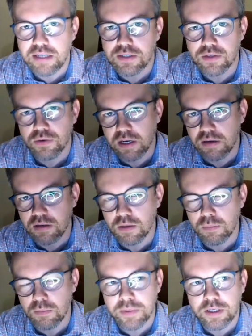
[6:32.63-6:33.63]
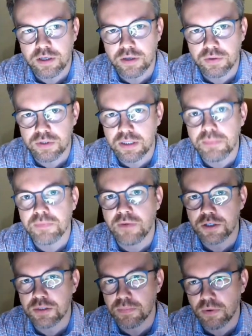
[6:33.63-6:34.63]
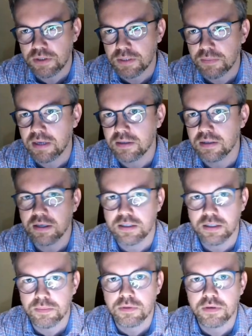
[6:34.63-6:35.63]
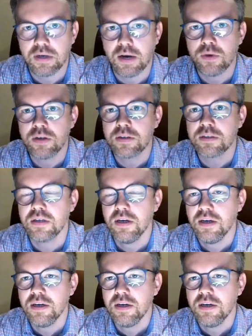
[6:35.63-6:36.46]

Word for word: So the moment you use deep function approximators like deep neural networks